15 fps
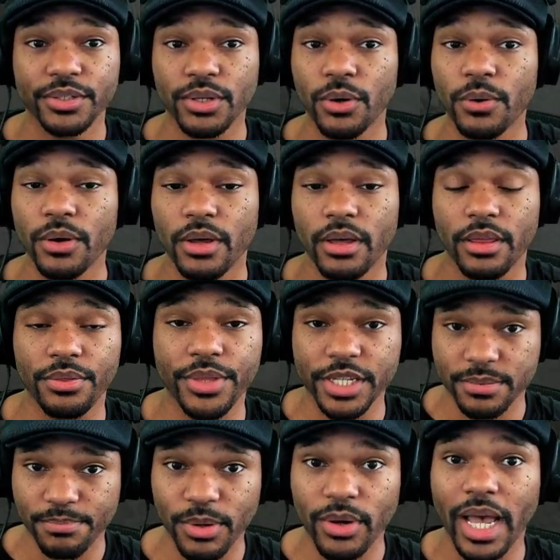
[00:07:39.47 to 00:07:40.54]
So
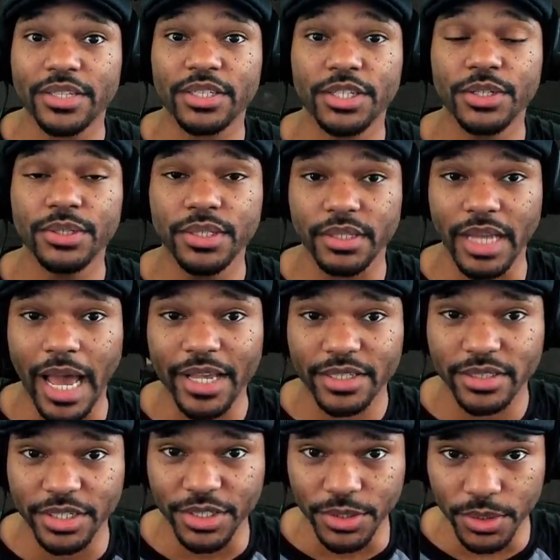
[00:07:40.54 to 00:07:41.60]
this bow has a
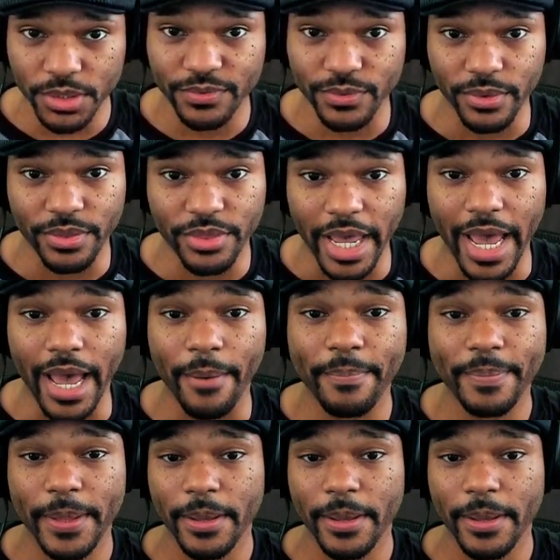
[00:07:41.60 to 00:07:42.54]
use for that.